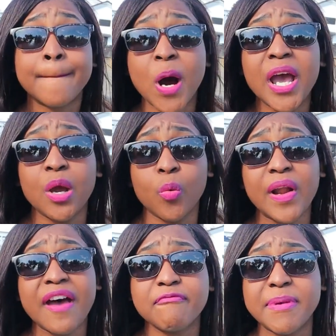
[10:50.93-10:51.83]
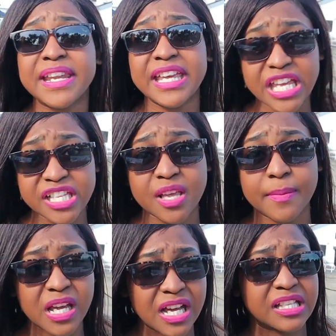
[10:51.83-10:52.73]
but it would have been
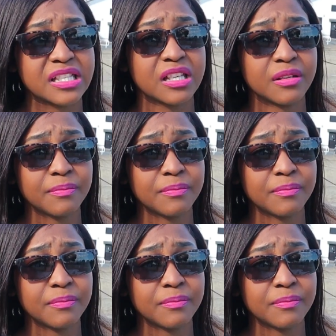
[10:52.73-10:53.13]
easier because